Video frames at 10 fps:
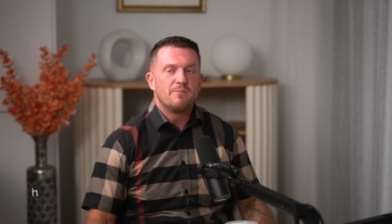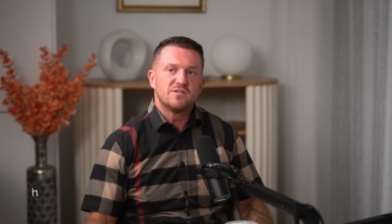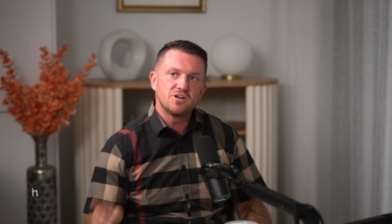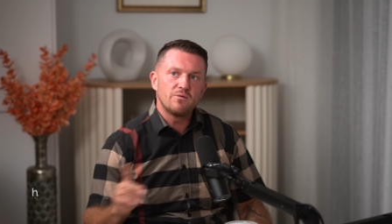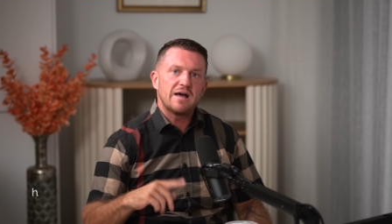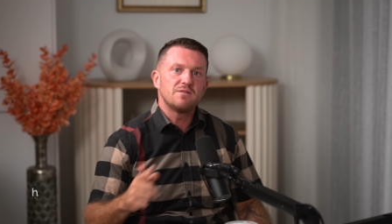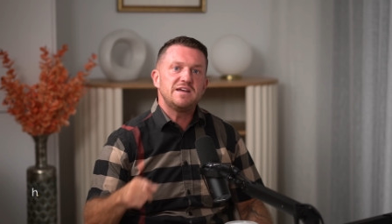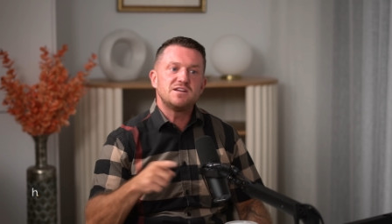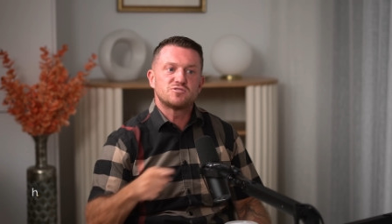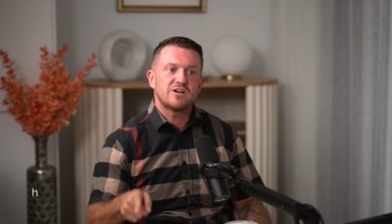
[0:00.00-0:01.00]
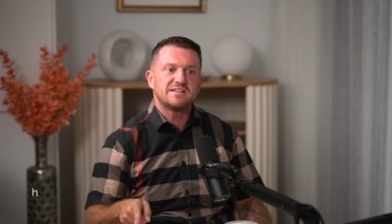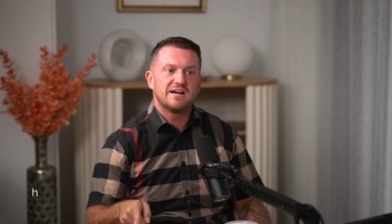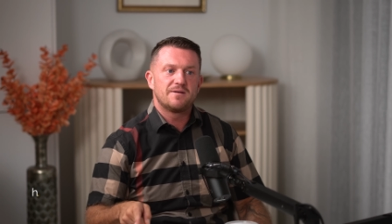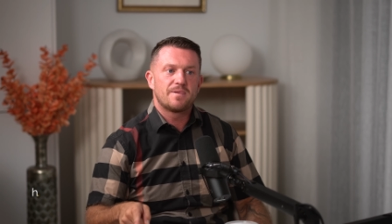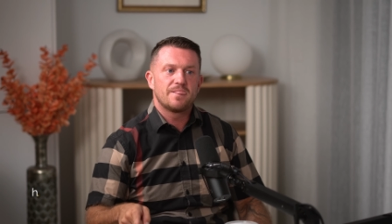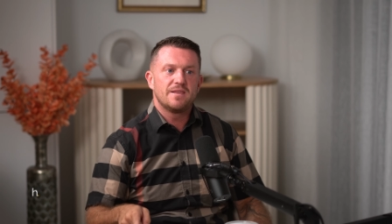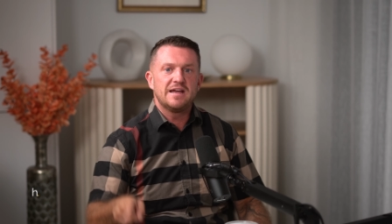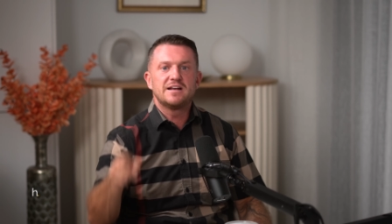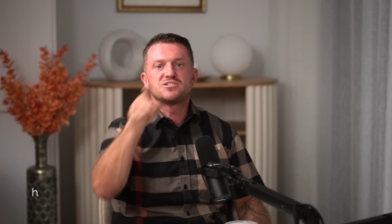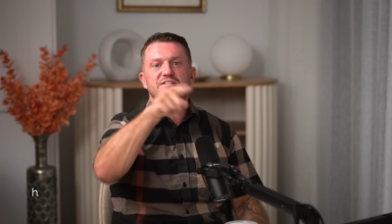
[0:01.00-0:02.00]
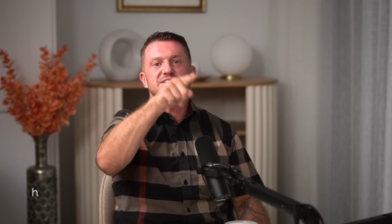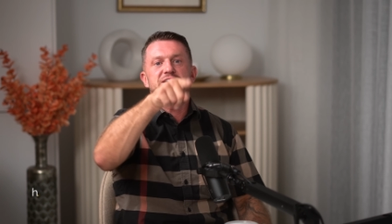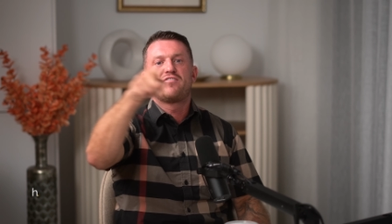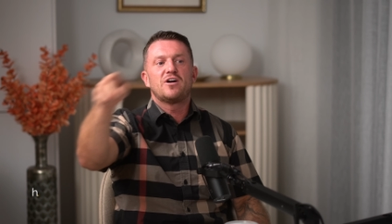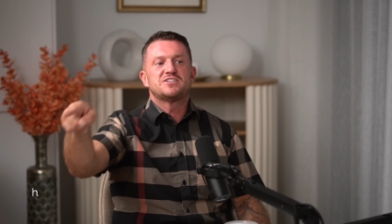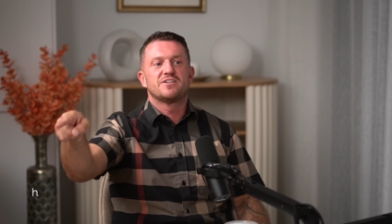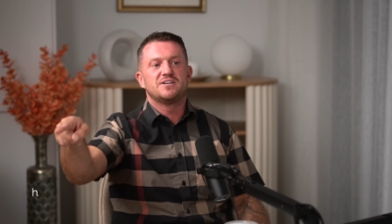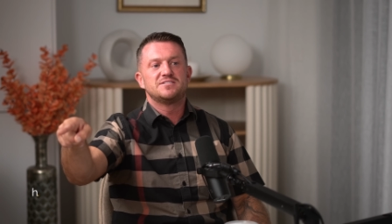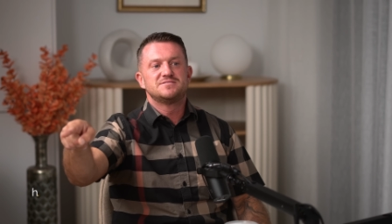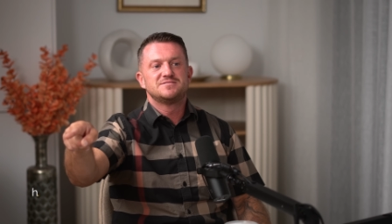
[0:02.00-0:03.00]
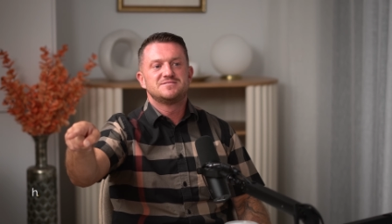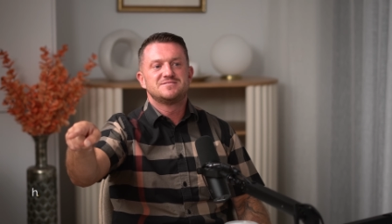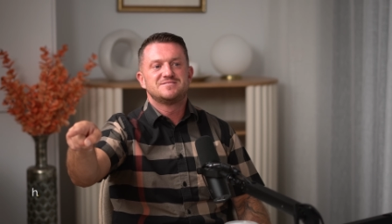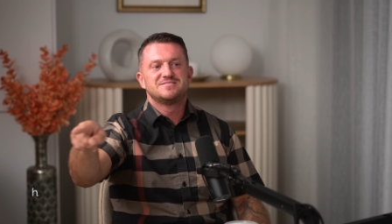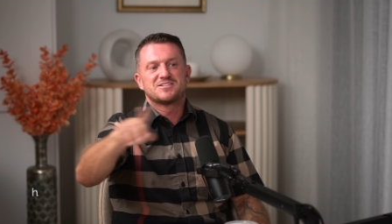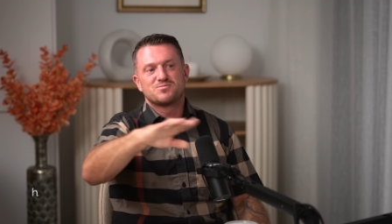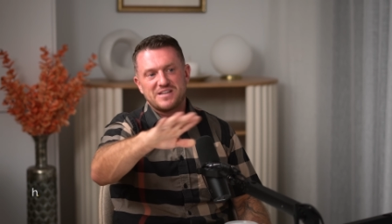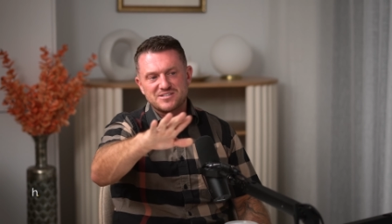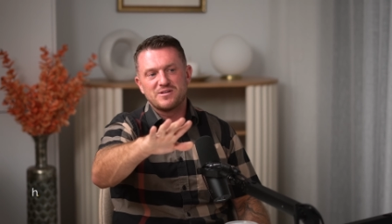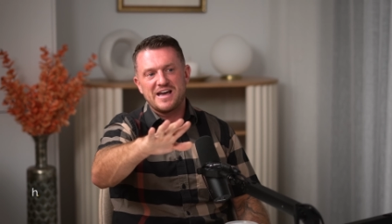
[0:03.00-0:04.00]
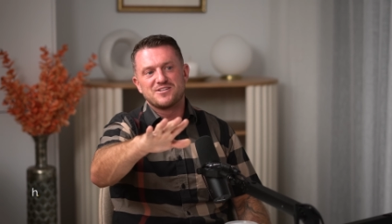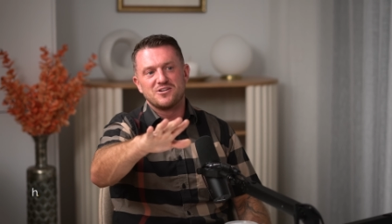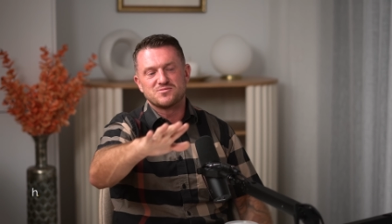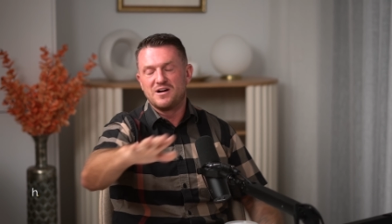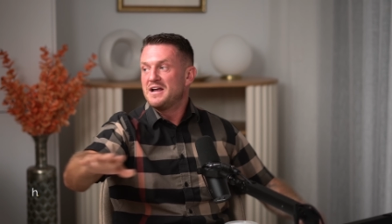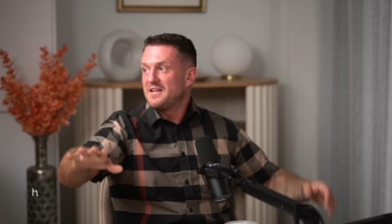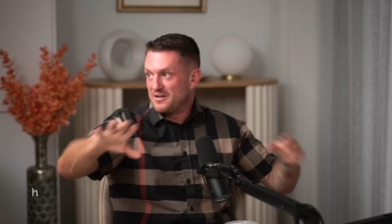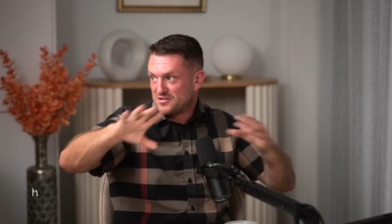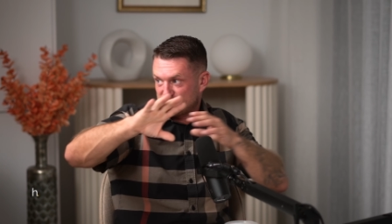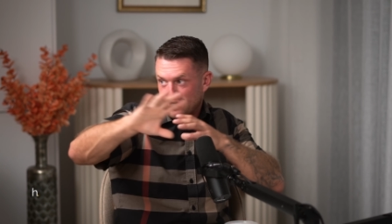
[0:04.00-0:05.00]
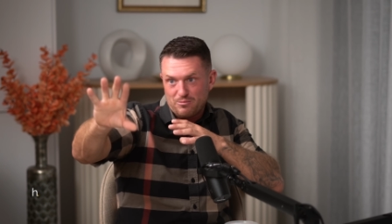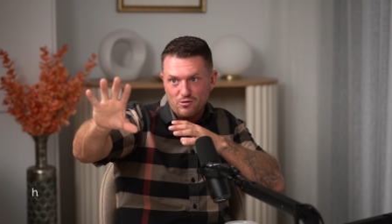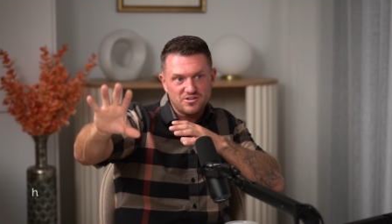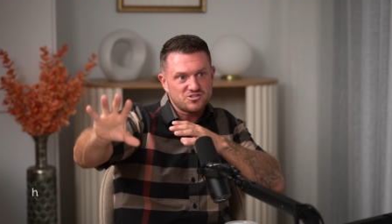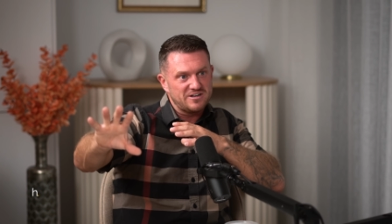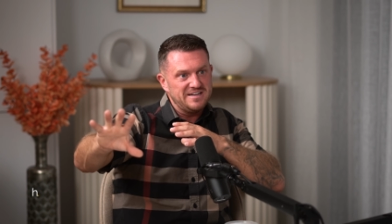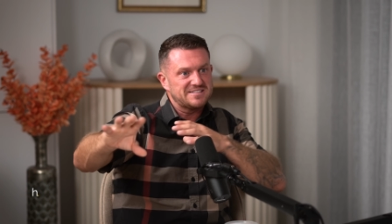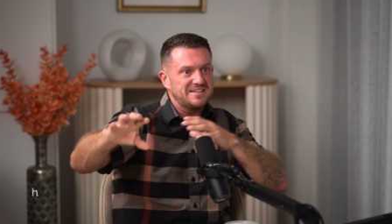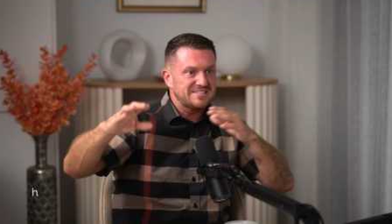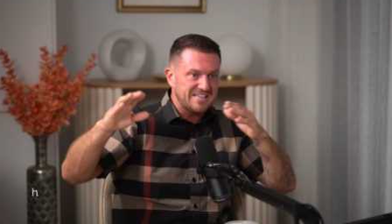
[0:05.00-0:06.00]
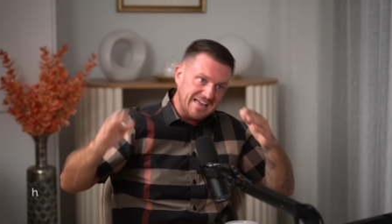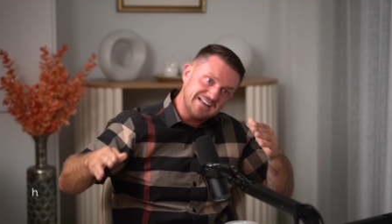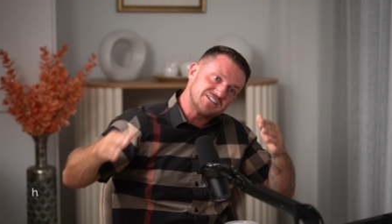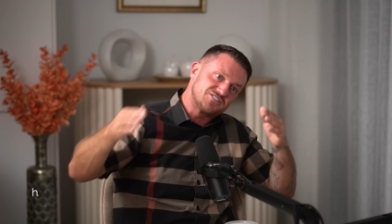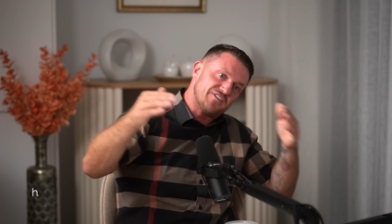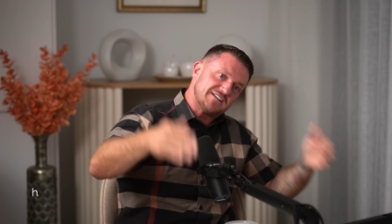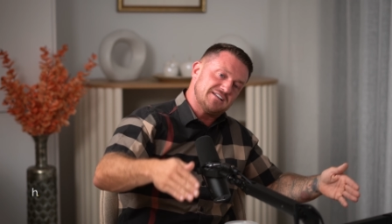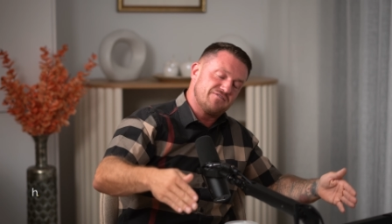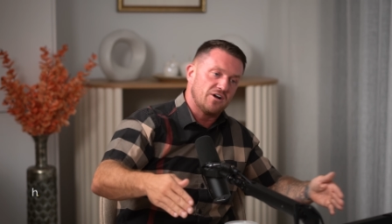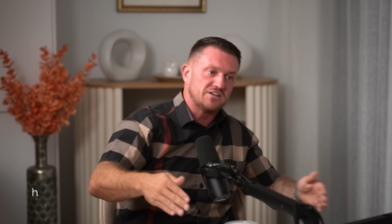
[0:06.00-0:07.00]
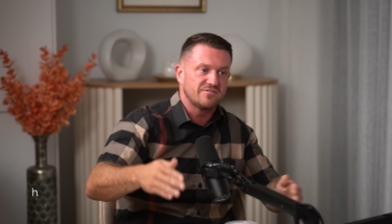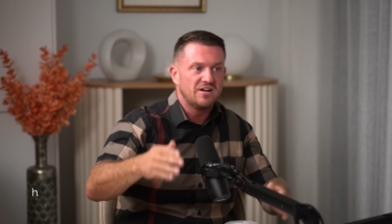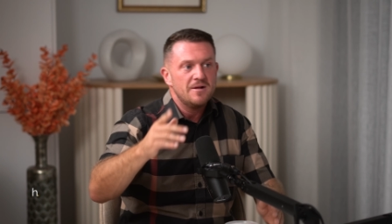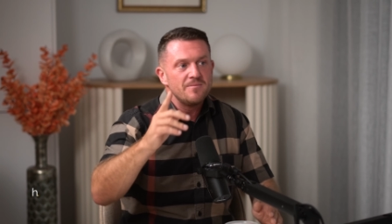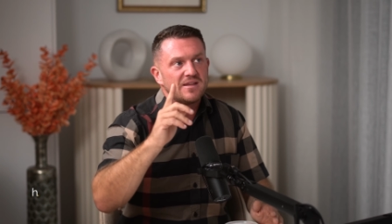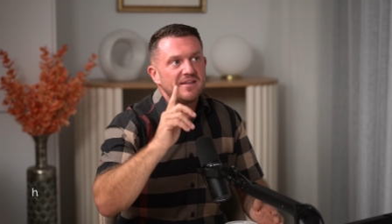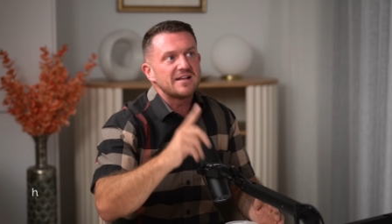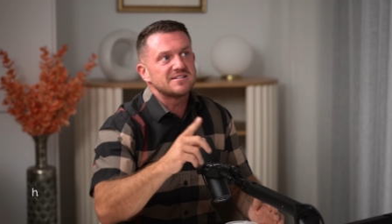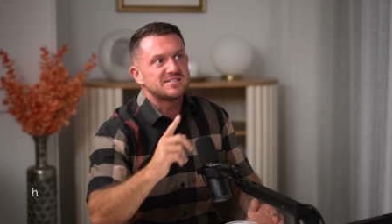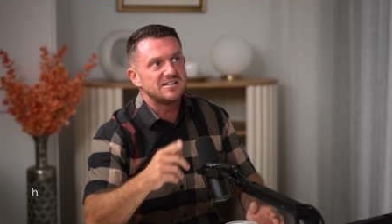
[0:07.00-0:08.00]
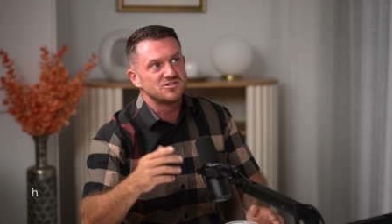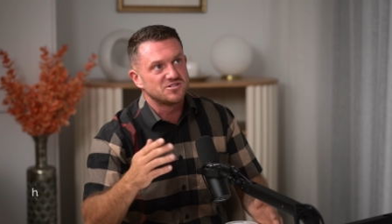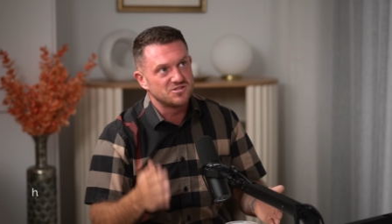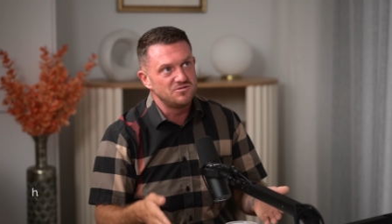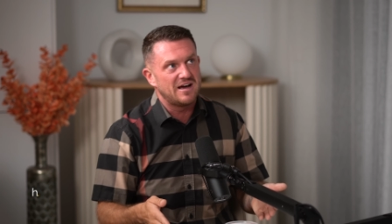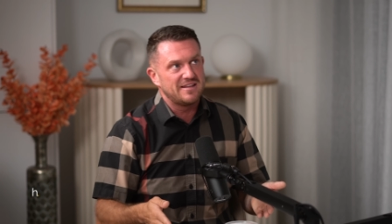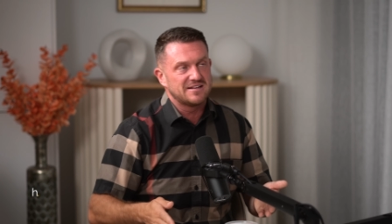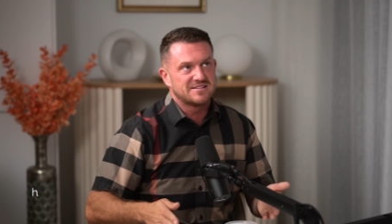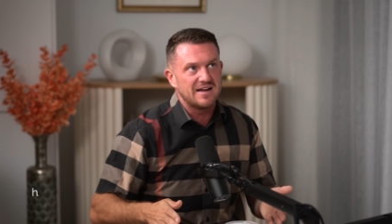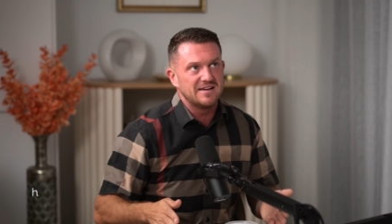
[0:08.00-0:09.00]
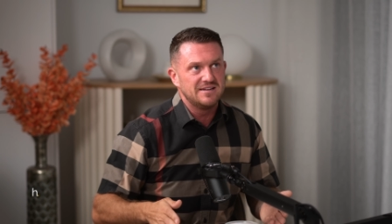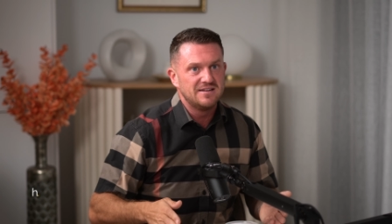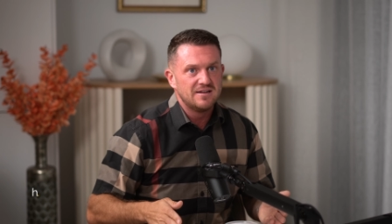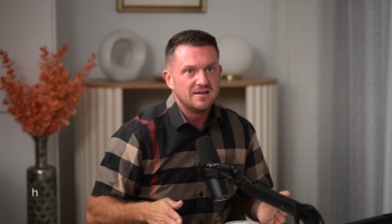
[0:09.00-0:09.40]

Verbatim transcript: But do you know how the media portrayed that? English Defence League fight each other. That's, mm. that's what the headlines were. There was trouble on the streets, and it's the English Defence League fighting each other. Now, that decision to do that that day